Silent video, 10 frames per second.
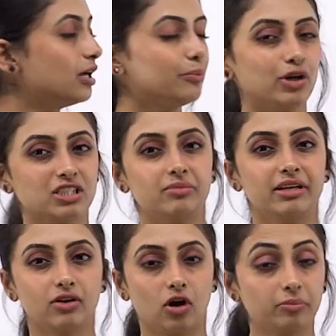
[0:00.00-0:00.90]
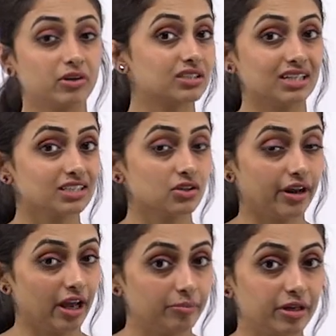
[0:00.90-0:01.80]
possibly not, because that's not
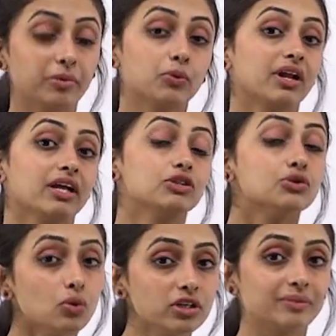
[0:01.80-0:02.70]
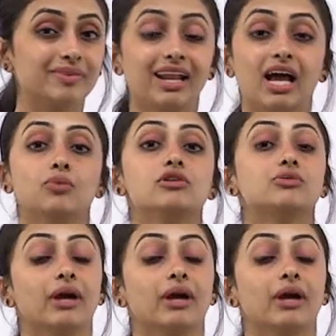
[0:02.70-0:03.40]
happening. But when I told him that I will do